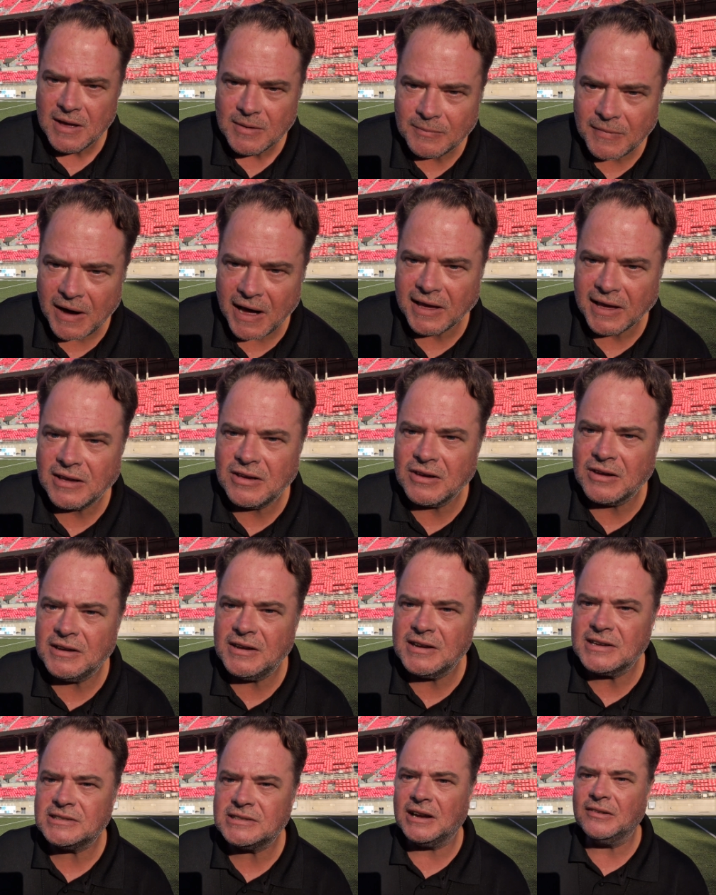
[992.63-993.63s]
My
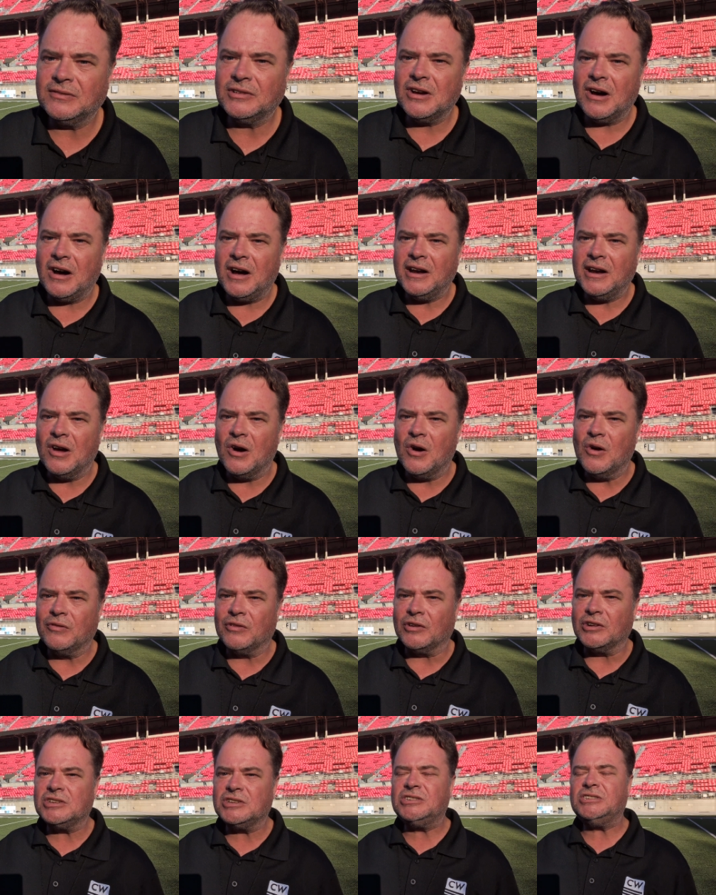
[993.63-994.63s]
goodness, I've gone
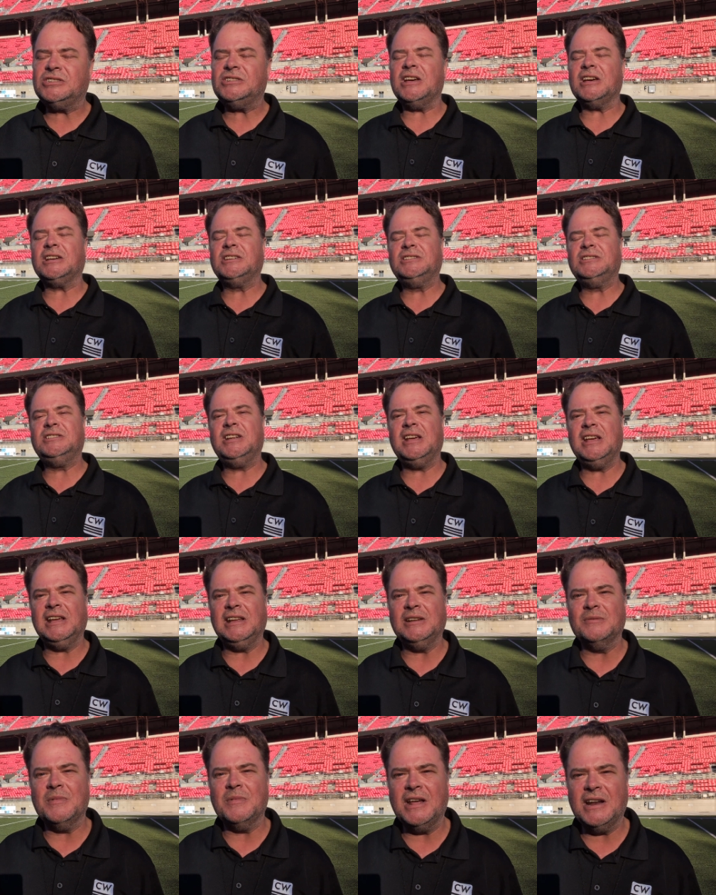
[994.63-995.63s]
over
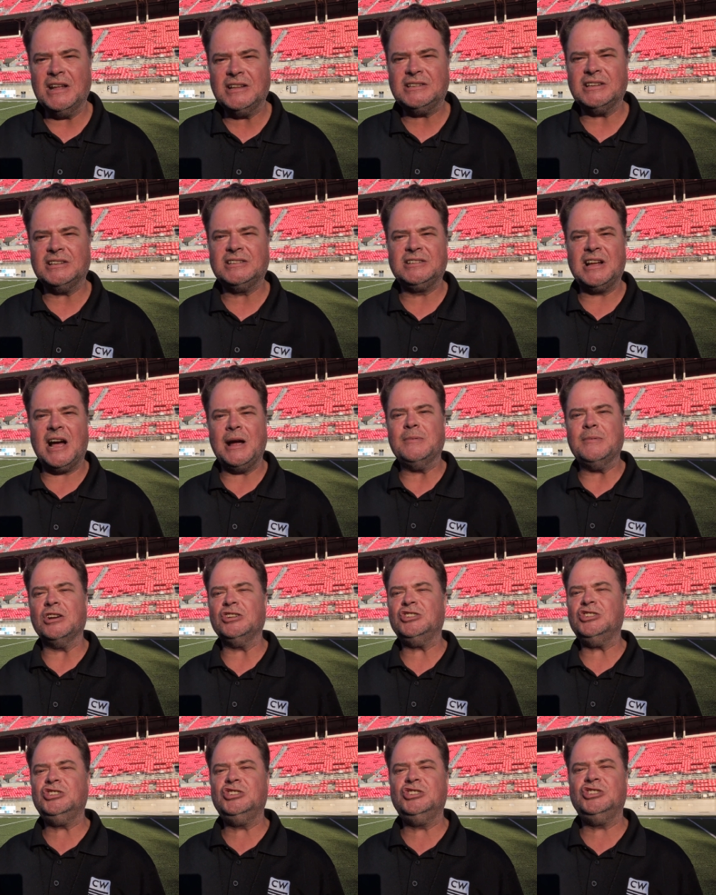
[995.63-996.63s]
16 minutes. It's time to
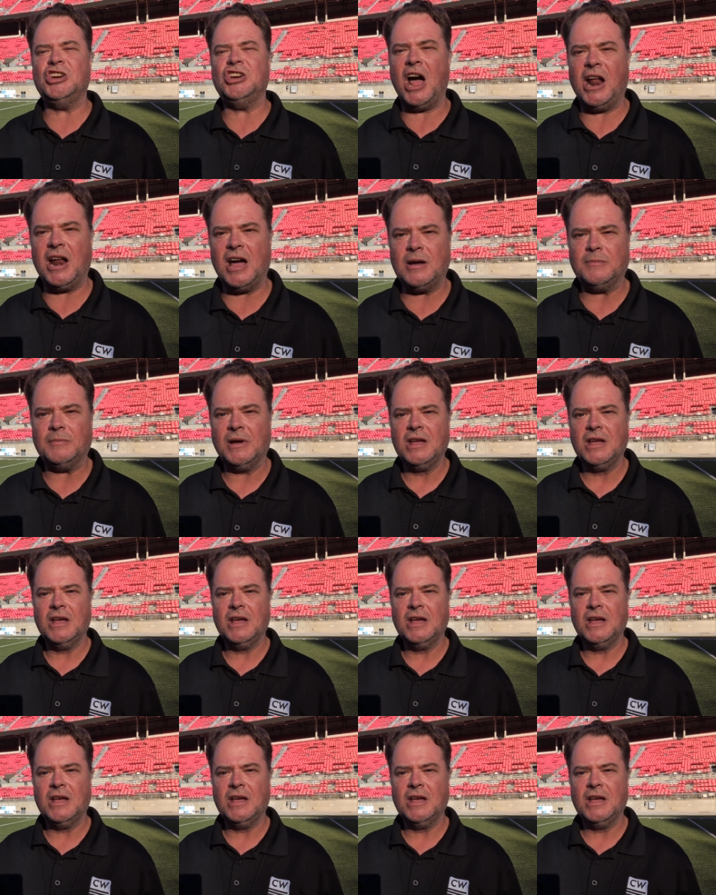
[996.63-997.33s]
shut up,